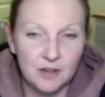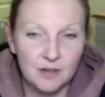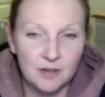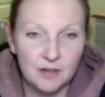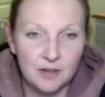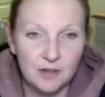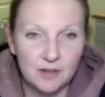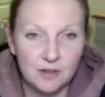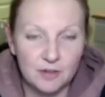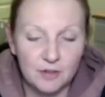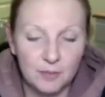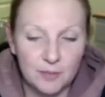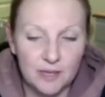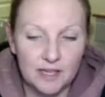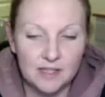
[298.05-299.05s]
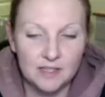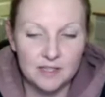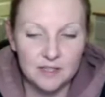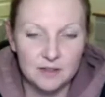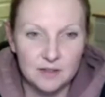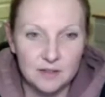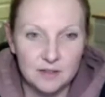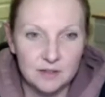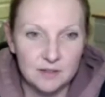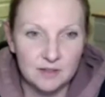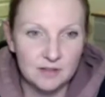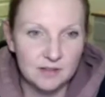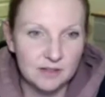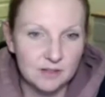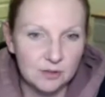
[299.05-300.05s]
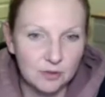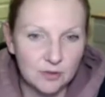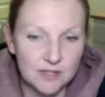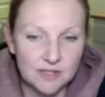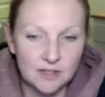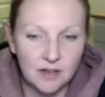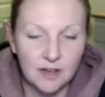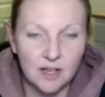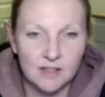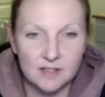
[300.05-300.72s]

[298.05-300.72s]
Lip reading: you can crop it into story size,